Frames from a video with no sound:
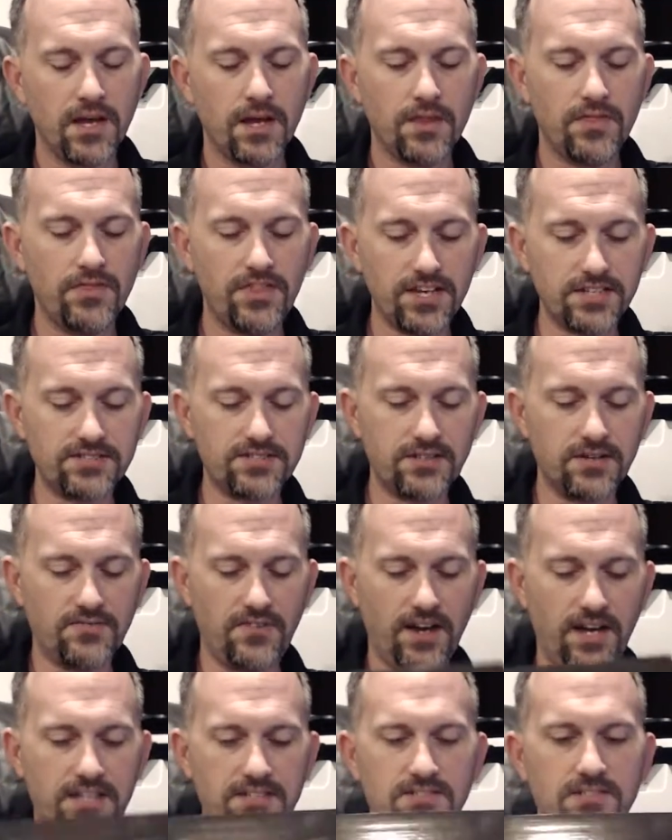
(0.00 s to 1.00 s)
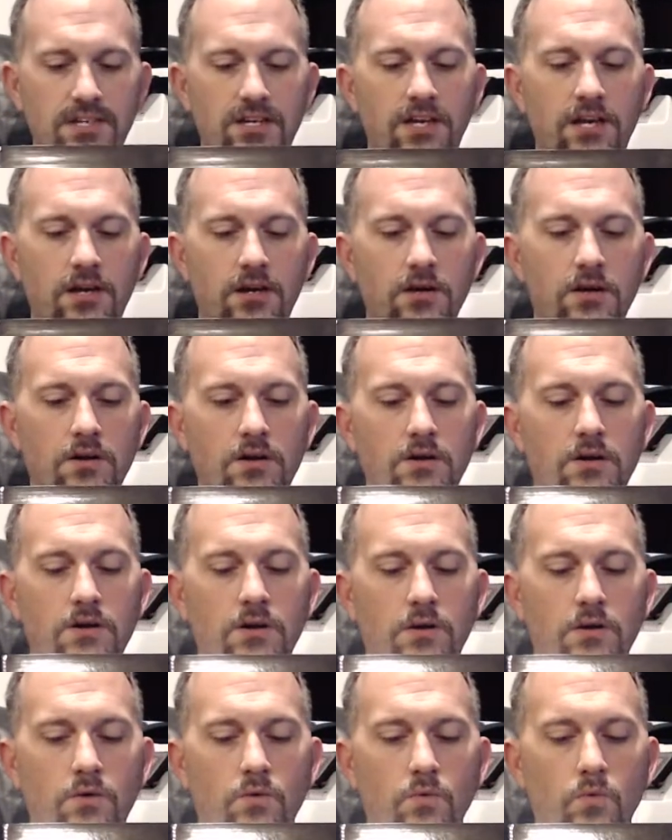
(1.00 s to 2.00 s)
This device here
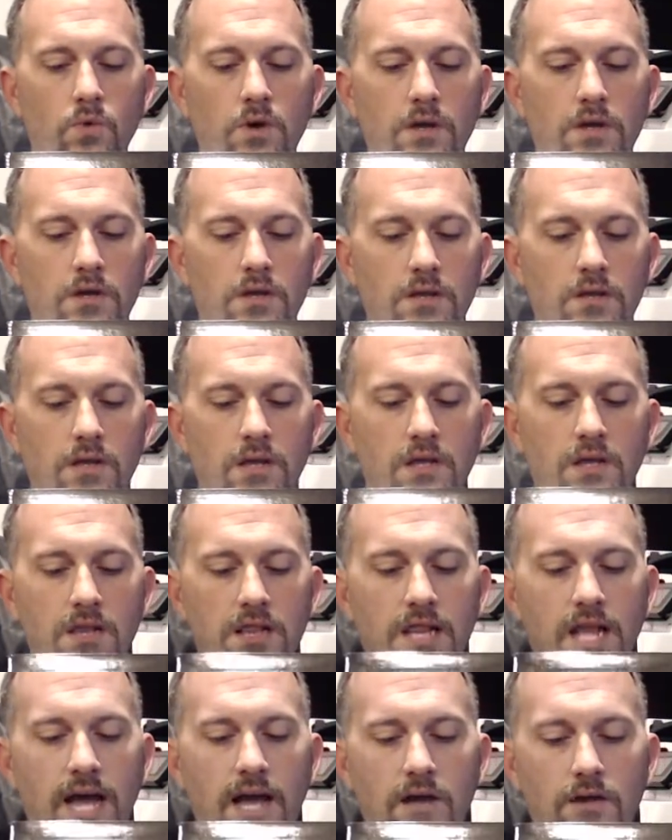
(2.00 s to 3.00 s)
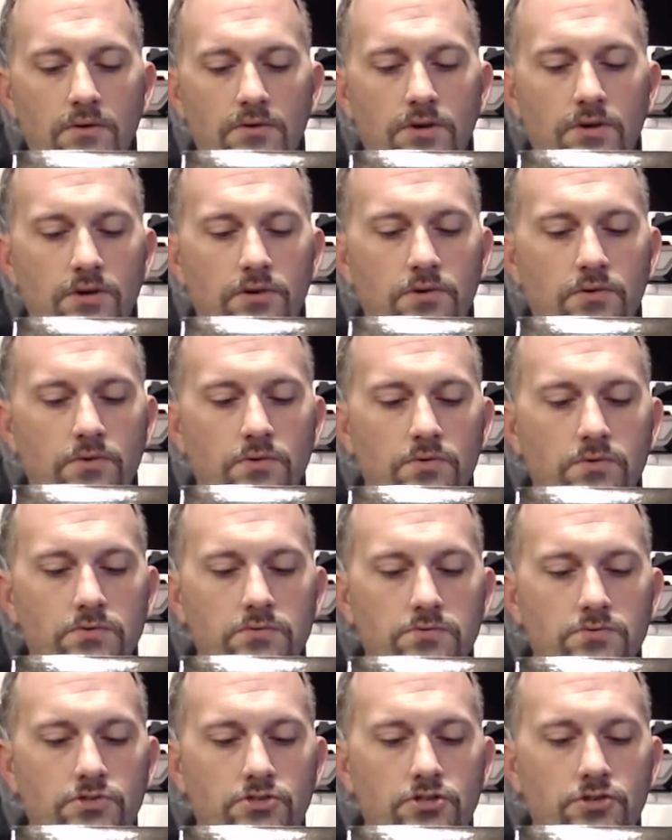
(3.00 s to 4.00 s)
will allow you
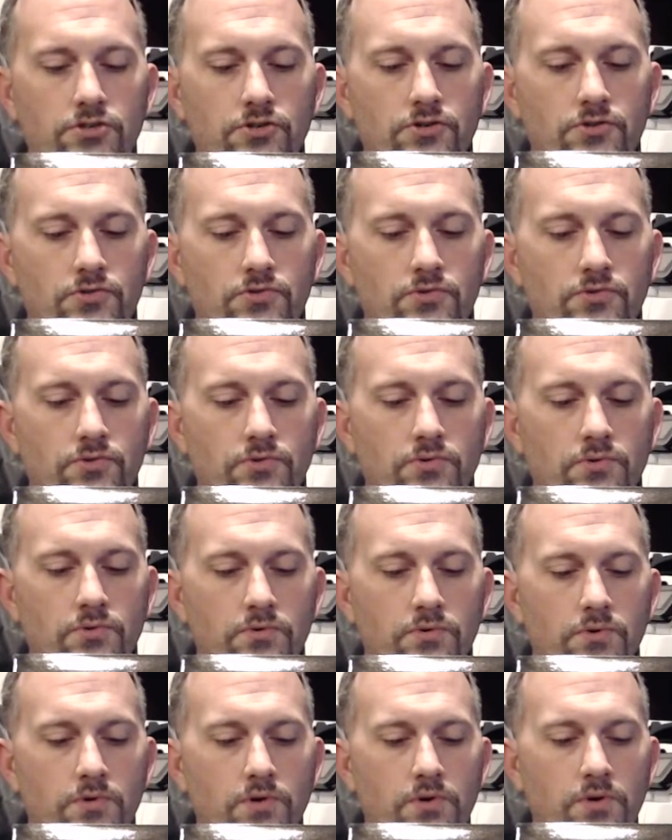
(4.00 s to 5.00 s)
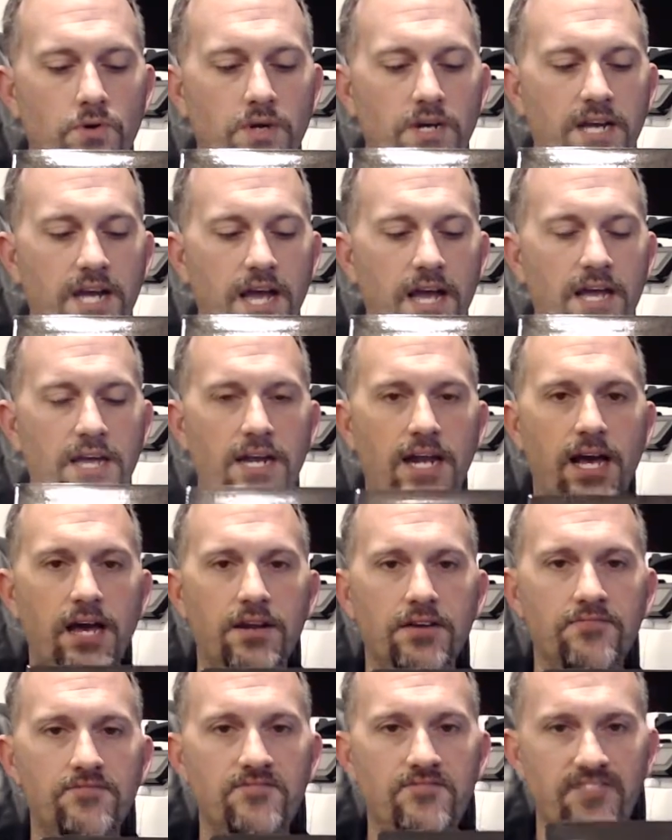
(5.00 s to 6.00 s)
to create out
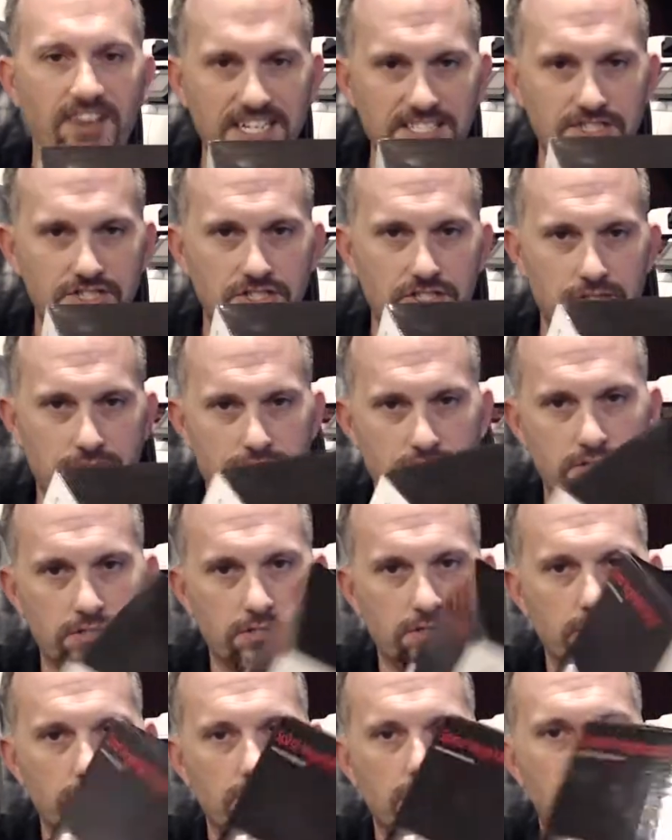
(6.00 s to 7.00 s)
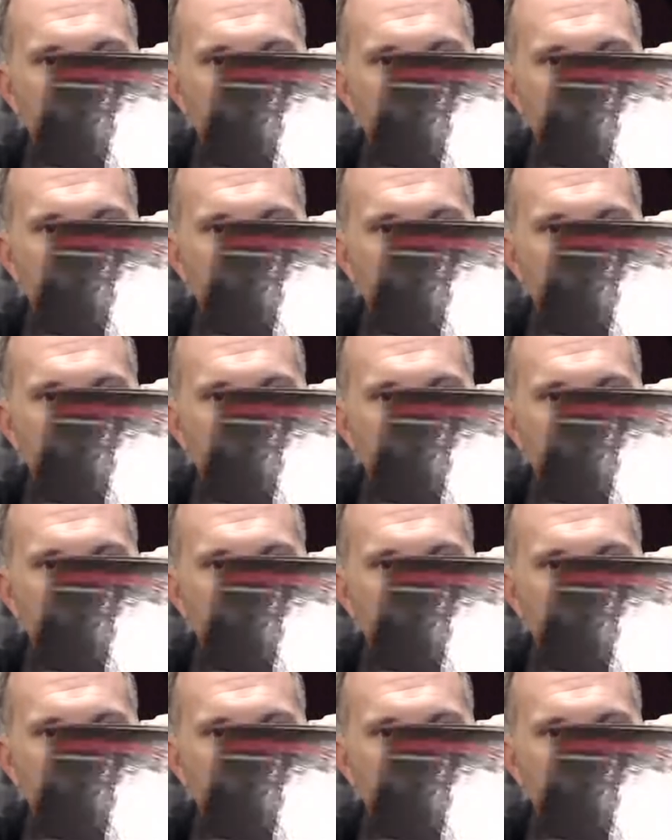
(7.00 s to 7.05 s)
of vegetables